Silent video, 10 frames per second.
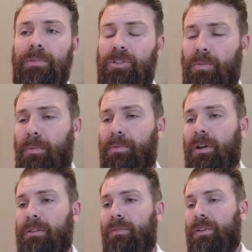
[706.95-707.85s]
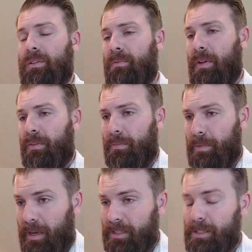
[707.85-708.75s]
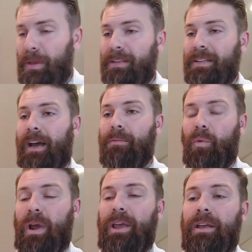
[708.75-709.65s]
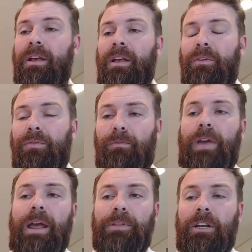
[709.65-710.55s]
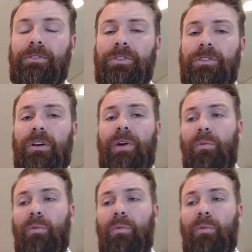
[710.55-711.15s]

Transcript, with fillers: be super productive because if I'm going to spend time away from family and other stuff,